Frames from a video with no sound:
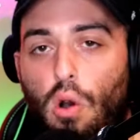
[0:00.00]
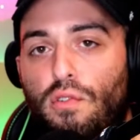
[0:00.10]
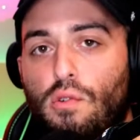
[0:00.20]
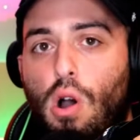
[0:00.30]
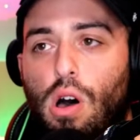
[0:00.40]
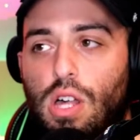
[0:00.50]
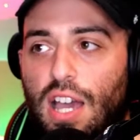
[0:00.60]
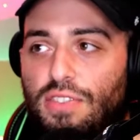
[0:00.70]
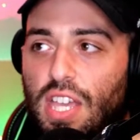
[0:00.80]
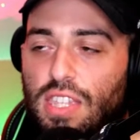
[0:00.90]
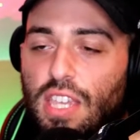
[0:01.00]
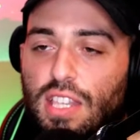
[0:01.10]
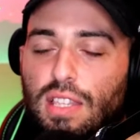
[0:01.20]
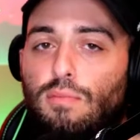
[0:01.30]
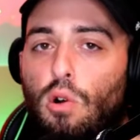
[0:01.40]
Overall, I think
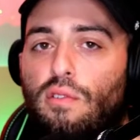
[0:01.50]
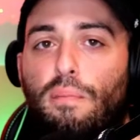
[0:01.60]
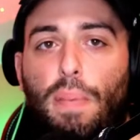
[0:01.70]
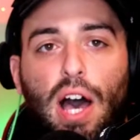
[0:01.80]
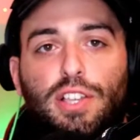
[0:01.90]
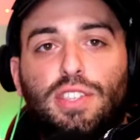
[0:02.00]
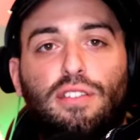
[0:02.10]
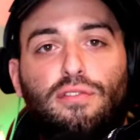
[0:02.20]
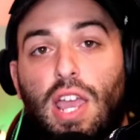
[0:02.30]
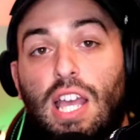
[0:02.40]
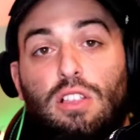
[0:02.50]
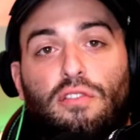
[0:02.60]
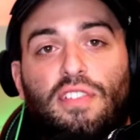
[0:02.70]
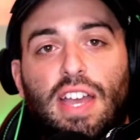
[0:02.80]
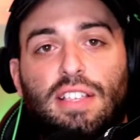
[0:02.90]
this is more of a positive for
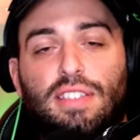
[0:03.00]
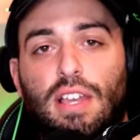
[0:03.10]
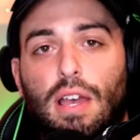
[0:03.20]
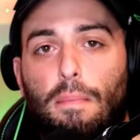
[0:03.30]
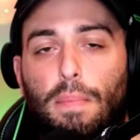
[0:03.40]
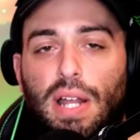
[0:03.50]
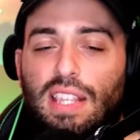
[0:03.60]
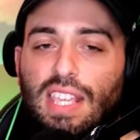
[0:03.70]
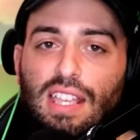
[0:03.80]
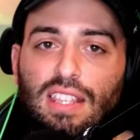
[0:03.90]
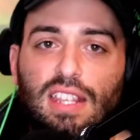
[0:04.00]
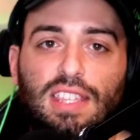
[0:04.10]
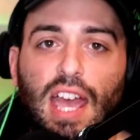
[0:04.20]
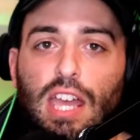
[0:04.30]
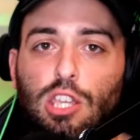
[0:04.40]
Halo fans, but at the end of the
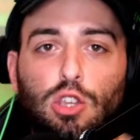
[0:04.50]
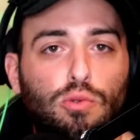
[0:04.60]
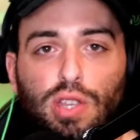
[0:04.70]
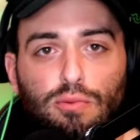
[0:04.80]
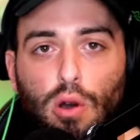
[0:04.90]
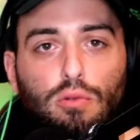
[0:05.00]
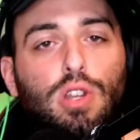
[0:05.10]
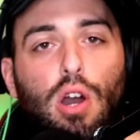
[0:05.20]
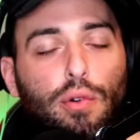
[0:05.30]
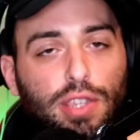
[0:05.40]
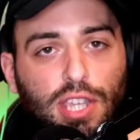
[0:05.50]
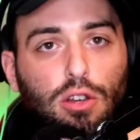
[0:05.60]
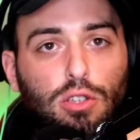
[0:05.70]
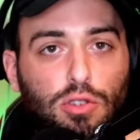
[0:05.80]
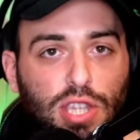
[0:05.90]
day, you really won't know
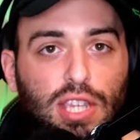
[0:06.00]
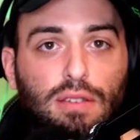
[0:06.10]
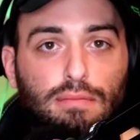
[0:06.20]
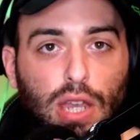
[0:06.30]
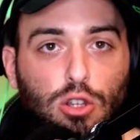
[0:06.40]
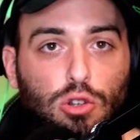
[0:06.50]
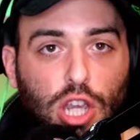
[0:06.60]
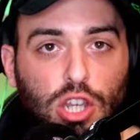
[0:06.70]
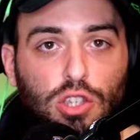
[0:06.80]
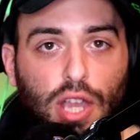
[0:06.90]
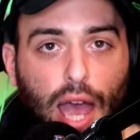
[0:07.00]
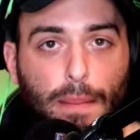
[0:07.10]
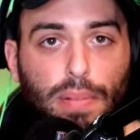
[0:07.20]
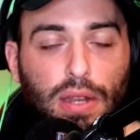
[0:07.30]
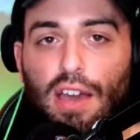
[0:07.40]
until you see some major changes
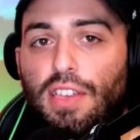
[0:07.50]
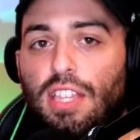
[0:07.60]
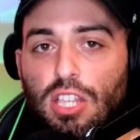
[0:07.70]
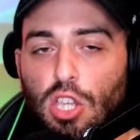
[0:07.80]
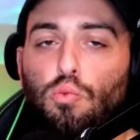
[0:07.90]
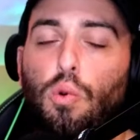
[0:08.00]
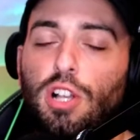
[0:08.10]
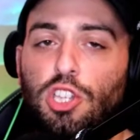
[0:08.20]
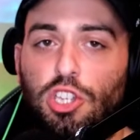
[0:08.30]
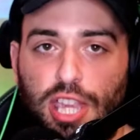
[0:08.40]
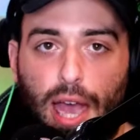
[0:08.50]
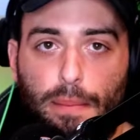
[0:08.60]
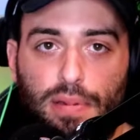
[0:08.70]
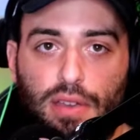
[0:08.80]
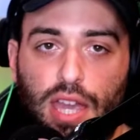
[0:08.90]
happen. I think this is one
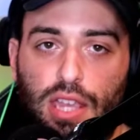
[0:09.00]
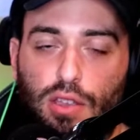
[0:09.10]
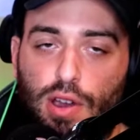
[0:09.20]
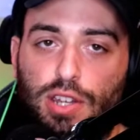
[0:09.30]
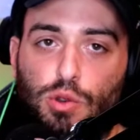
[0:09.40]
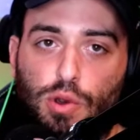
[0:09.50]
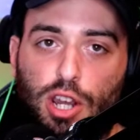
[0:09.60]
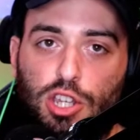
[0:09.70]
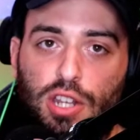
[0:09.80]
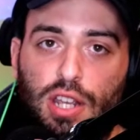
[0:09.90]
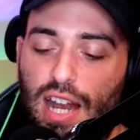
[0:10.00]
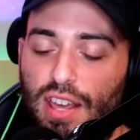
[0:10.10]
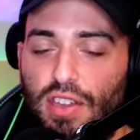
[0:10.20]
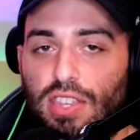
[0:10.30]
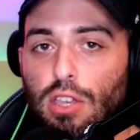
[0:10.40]
step in the right direction, and
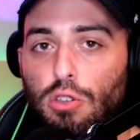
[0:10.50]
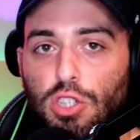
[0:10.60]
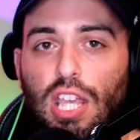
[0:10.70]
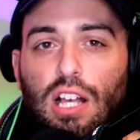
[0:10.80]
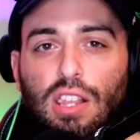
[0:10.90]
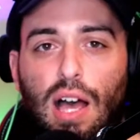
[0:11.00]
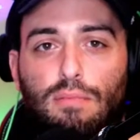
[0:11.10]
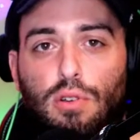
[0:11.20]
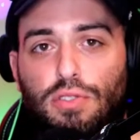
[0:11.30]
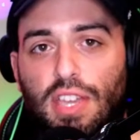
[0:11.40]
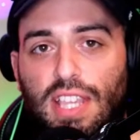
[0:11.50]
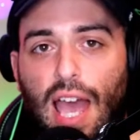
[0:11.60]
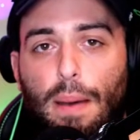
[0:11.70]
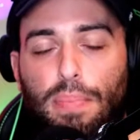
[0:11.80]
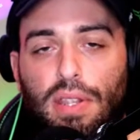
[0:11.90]
I think you'll see a lot more things
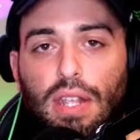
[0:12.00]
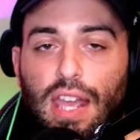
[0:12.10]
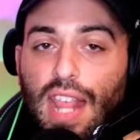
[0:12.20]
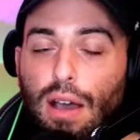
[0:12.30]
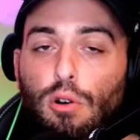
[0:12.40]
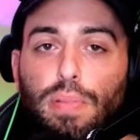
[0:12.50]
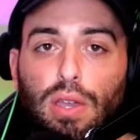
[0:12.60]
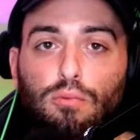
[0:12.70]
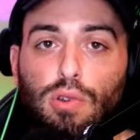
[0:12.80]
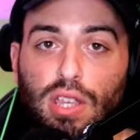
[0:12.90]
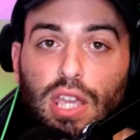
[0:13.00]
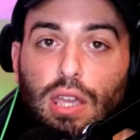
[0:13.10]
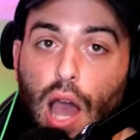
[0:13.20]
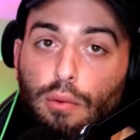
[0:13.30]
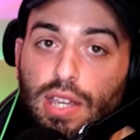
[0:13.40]
happen, and that will be
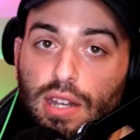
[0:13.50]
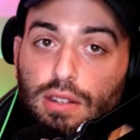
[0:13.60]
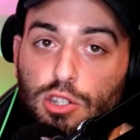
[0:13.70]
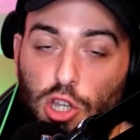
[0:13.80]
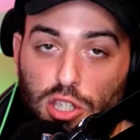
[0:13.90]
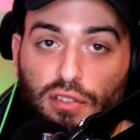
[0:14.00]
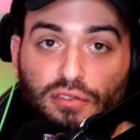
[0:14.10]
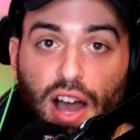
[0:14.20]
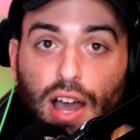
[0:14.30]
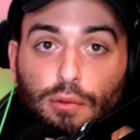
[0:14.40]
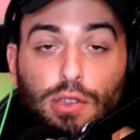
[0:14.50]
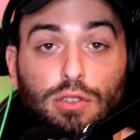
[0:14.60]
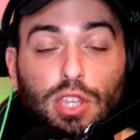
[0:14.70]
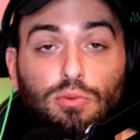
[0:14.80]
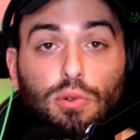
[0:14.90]
really how we can justify
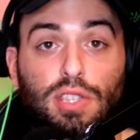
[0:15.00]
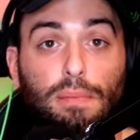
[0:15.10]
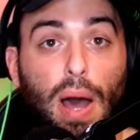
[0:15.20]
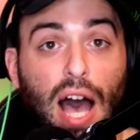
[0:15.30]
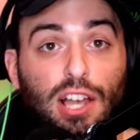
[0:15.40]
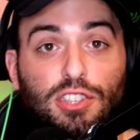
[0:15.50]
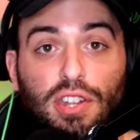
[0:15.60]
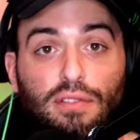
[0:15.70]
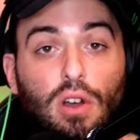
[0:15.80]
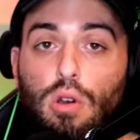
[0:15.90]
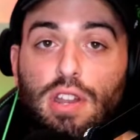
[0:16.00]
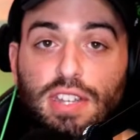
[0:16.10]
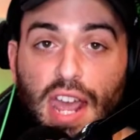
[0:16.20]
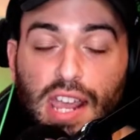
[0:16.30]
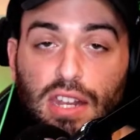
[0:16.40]
whether this was the positive or a
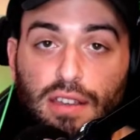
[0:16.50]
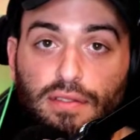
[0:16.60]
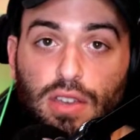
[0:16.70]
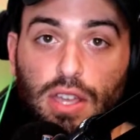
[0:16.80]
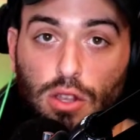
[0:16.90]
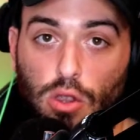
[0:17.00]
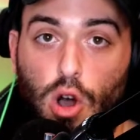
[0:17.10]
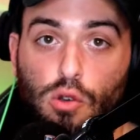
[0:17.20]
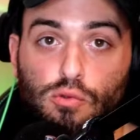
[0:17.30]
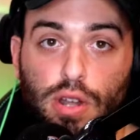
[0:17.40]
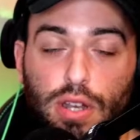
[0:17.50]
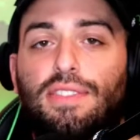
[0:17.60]
negative in the long run.